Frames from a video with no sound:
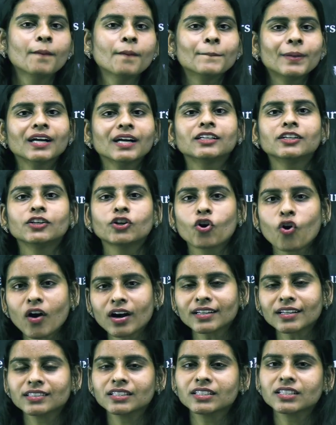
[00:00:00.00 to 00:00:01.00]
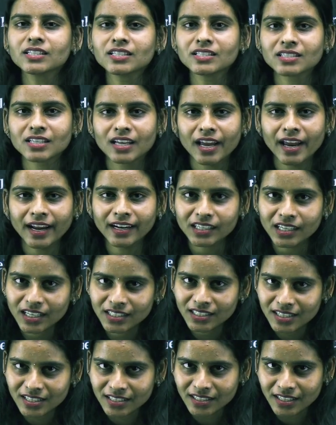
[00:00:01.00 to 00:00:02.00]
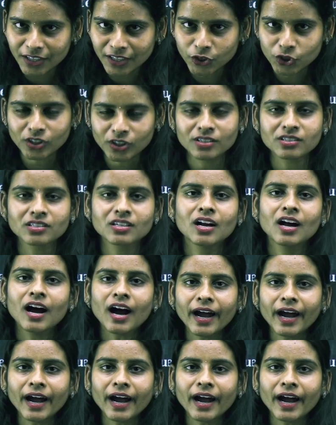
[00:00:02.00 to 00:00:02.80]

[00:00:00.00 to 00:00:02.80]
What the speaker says: but not the state legislatures.